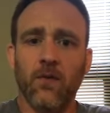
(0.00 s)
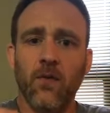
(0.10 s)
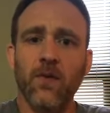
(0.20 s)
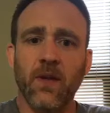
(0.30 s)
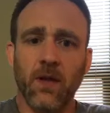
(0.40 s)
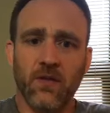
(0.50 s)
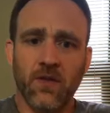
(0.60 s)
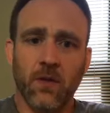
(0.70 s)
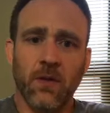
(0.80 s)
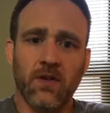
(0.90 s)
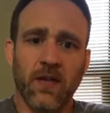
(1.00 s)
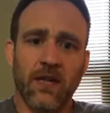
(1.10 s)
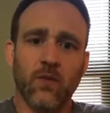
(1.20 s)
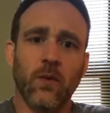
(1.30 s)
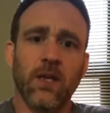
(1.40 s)
free video series
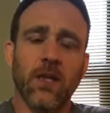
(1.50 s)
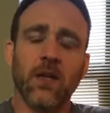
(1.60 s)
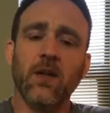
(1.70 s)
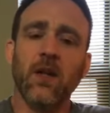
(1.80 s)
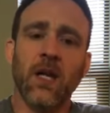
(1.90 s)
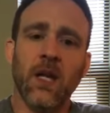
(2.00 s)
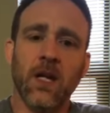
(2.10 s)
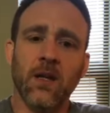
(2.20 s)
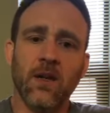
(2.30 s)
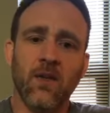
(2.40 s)
last week, and